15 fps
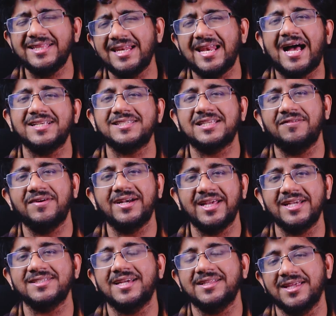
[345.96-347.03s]
In the last 7
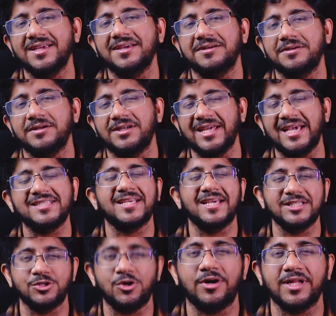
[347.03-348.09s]
days, I think
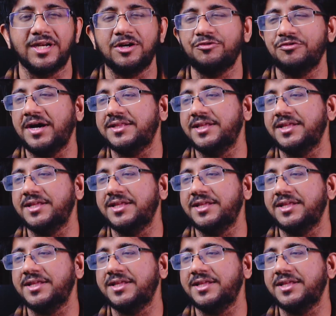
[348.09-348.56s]
DSA is not enough.